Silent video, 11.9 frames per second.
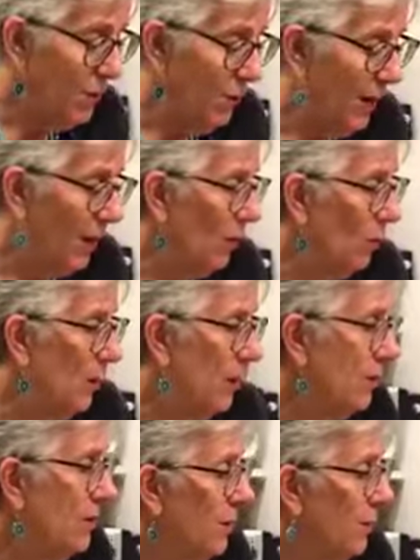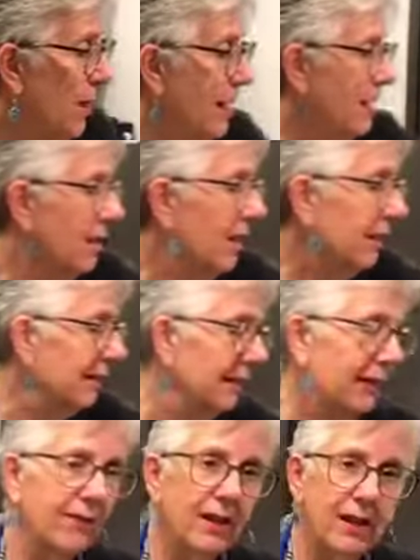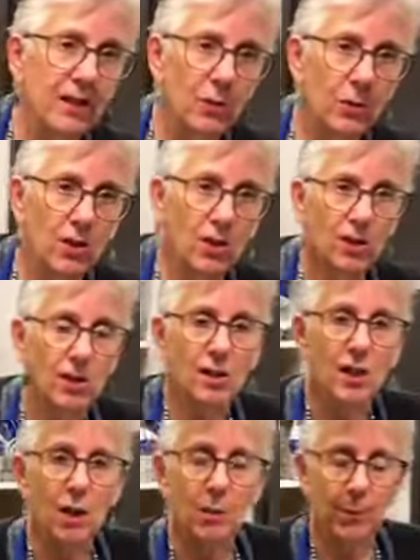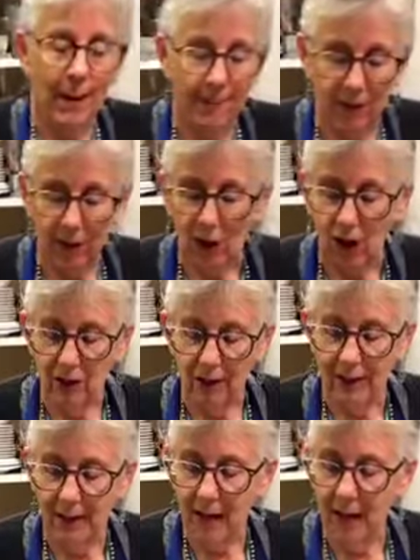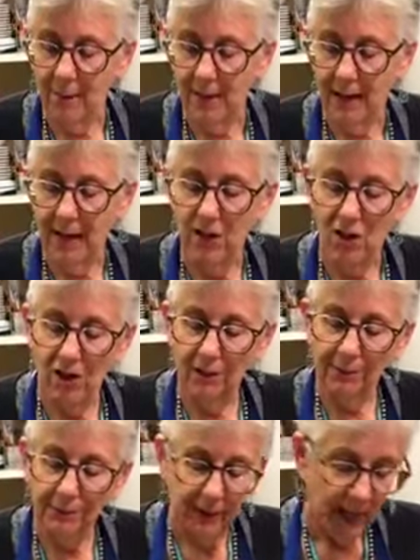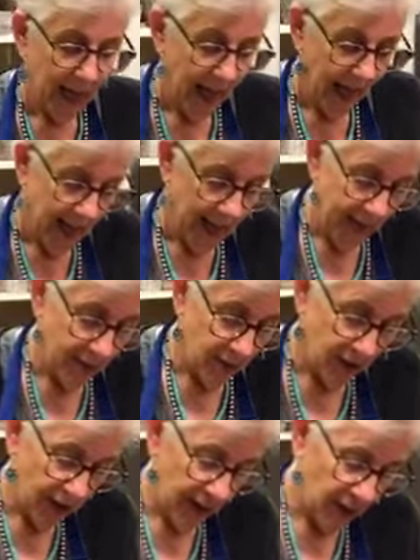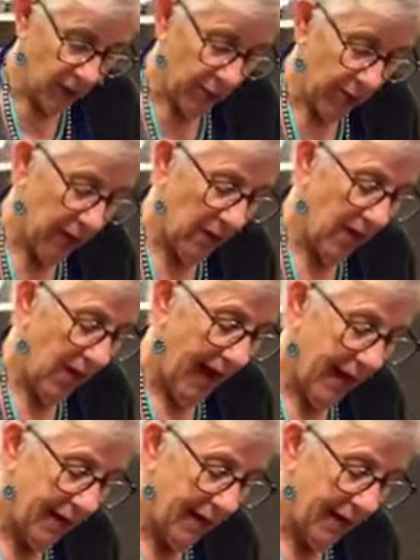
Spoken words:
going to sprinkle, we use a product called Livia's, which is a salt, pepper, garlic combination, and I'm just going to sprinkle